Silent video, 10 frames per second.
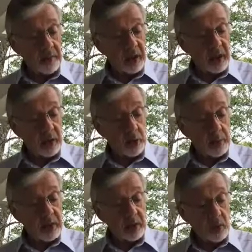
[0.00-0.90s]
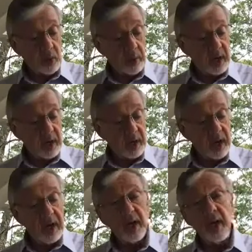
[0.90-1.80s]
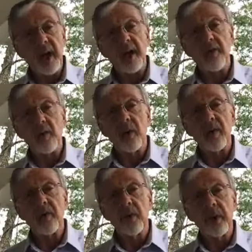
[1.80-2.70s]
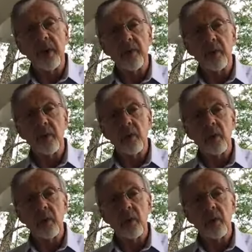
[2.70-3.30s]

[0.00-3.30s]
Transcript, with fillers: and they will be tormented day and night forever and ever.